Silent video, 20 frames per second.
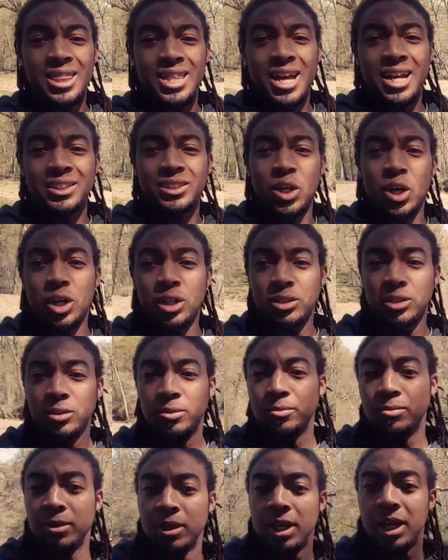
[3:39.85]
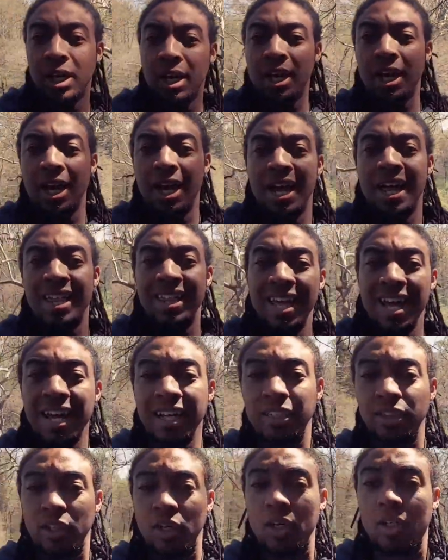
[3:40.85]
That's awesome.
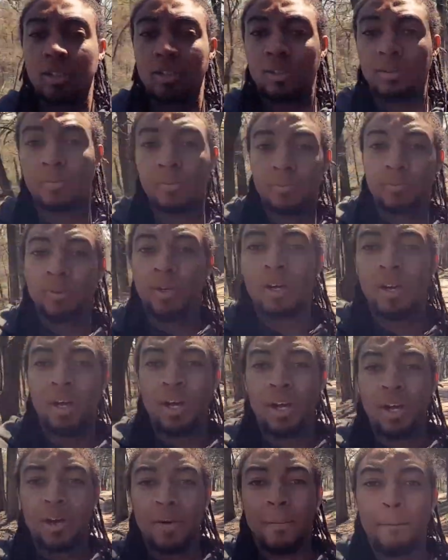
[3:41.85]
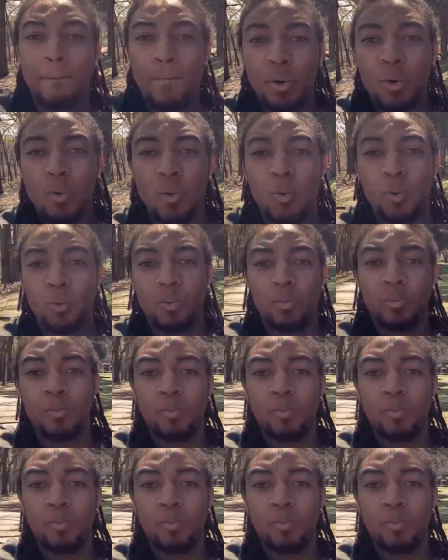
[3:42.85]
That's awesome. Boom.